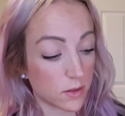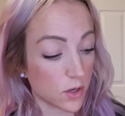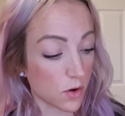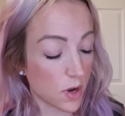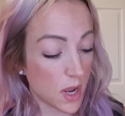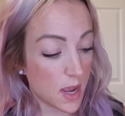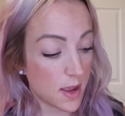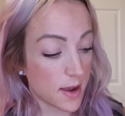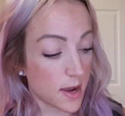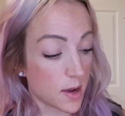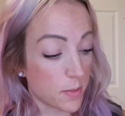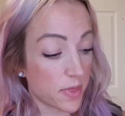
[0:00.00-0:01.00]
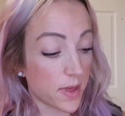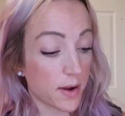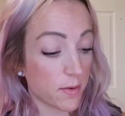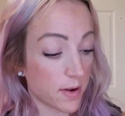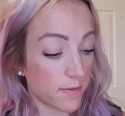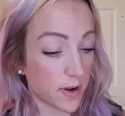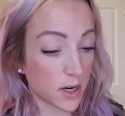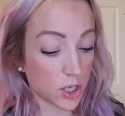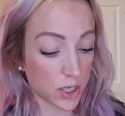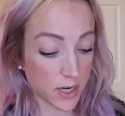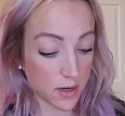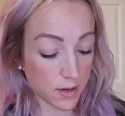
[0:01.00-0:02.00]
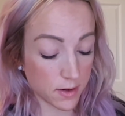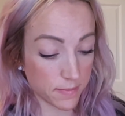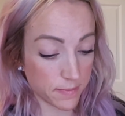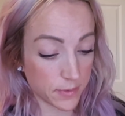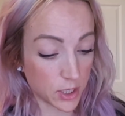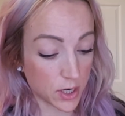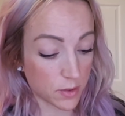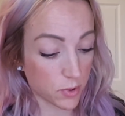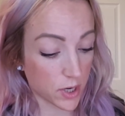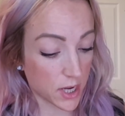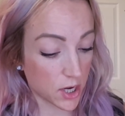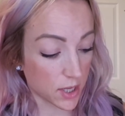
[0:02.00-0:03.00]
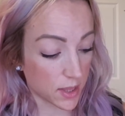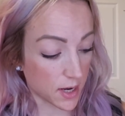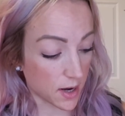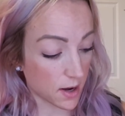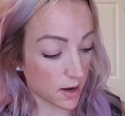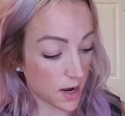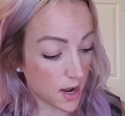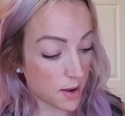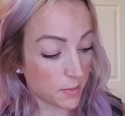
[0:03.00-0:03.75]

So thyroid function, looking pretty good there.